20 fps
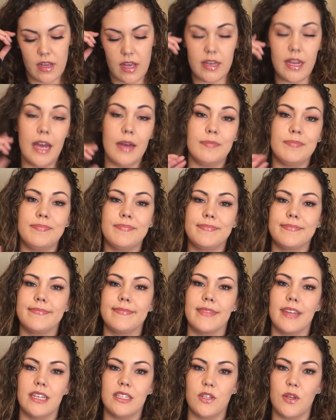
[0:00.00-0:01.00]
And yeah,
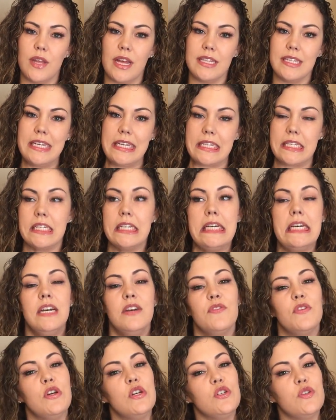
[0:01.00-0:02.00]
so that's it.
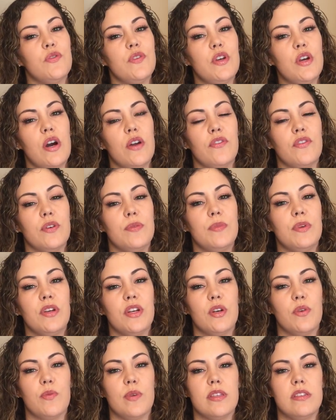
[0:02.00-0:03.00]
For those of you
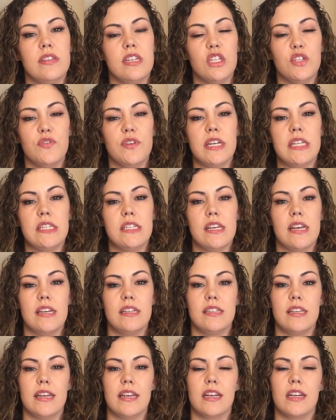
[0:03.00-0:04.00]
unfamiliar with Stitch Fix,
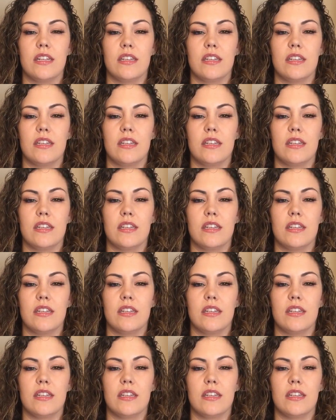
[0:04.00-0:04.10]
it's